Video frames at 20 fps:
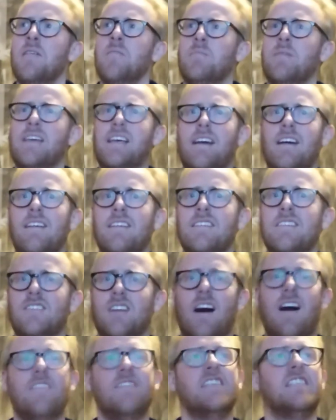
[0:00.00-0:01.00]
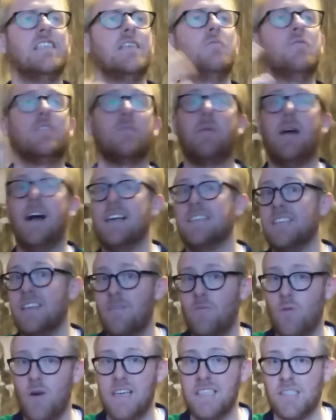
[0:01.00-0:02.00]
because obviously with the passing
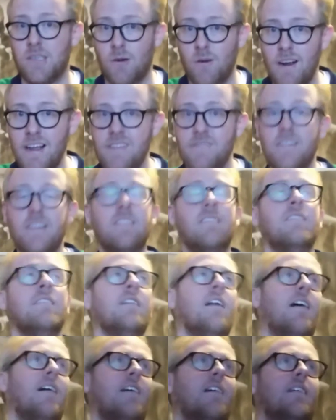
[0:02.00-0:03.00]
of Wes Craven,